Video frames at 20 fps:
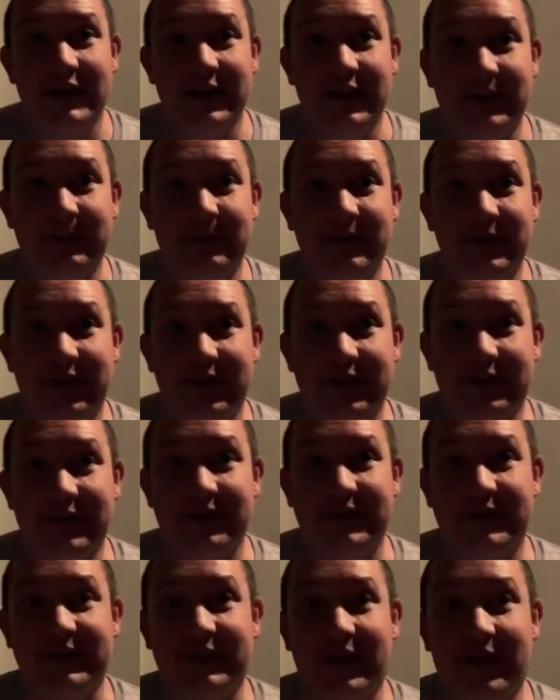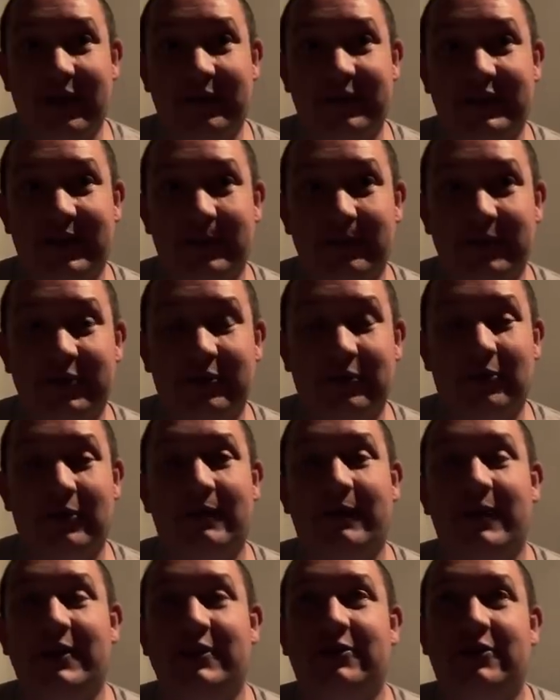is because of some sort
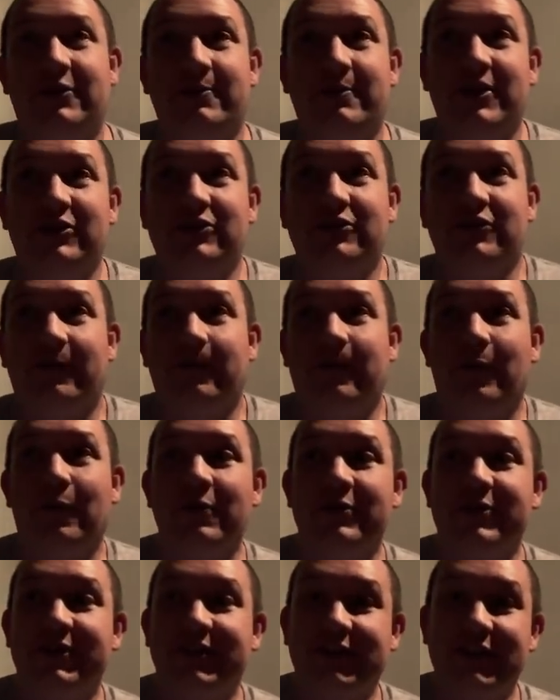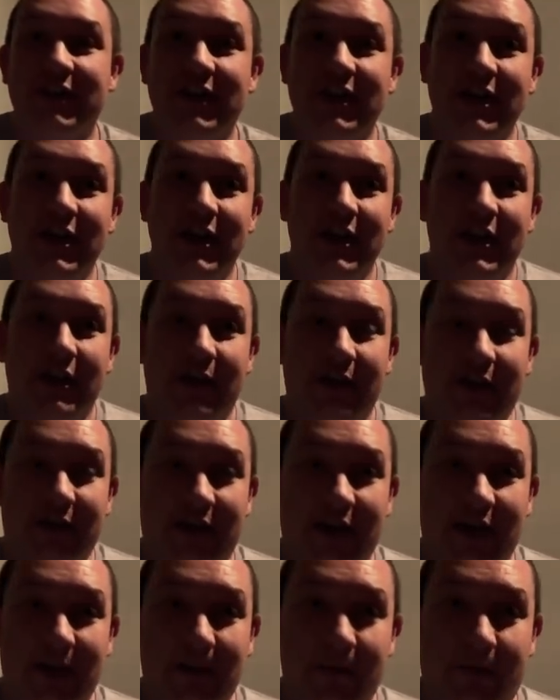of interdimensional force that
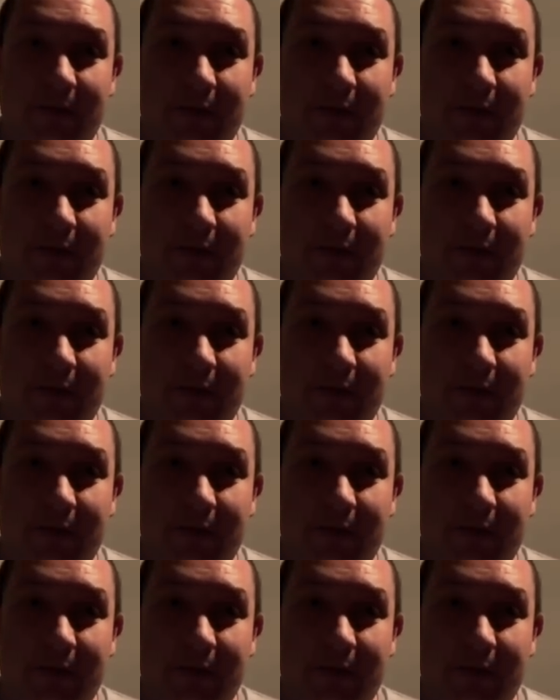came